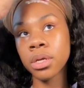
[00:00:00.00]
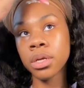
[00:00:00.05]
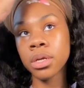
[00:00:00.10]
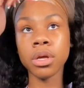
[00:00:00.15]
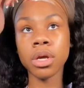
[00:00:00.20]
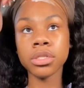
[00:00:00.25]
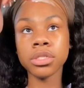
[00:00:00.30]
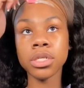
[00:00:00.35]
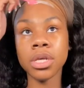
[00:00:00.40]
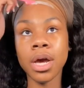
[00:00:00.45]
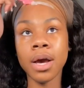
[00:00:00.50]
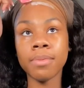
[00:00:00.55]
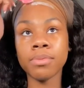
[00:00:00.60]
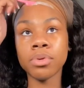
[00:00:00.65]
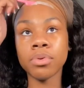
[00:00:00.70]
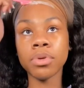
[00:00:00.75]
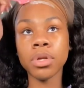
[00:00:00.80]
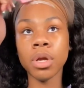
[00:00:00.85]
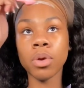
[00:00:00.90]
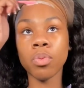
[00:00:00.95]
Y'all see how I'm
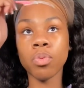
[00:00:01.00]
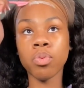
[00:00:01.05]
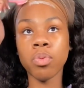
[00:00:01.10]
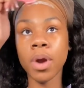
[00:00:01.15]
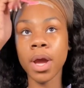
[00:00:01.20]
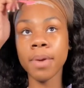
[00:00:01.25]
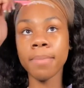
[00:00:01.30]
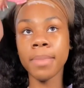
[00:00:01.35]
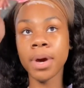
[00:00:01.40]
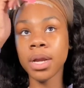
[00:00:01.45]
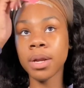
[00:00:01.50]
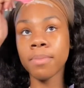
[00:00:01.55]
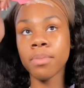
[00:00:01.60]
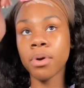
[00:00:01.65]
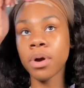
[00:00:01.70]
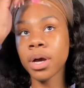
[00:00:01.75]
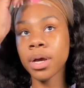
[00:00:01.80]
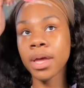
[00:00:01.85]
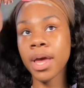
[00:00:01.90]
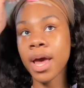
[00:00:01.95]
doing it right by the
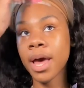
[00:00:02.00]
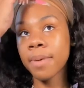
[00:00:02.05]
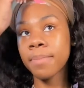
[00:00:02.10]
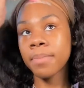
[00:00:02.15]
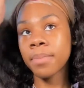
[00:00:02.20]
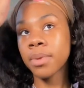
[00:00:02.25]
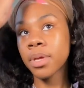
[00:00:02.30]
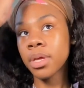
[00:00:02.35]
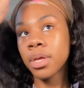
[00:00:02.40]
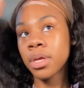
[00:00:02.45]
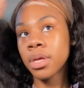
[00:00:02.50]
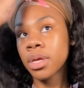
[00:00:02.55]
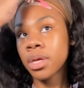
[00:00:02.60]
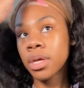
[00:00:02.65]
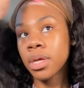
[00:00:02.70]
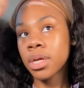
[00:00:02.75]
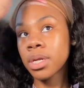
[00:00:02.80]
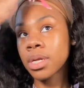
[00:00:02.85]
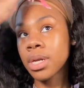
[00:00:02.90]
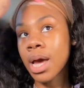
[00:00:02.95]
ball cap,
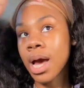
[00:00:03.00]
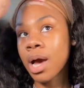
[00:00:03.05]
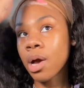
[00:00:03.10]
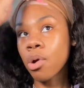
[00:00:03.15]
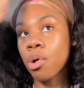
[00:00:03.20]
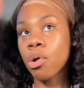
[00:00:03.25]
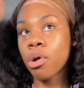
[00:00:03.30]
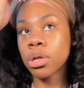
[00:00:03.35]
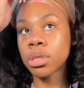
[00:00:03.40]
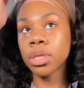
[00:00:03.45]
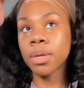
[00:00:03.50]
not on the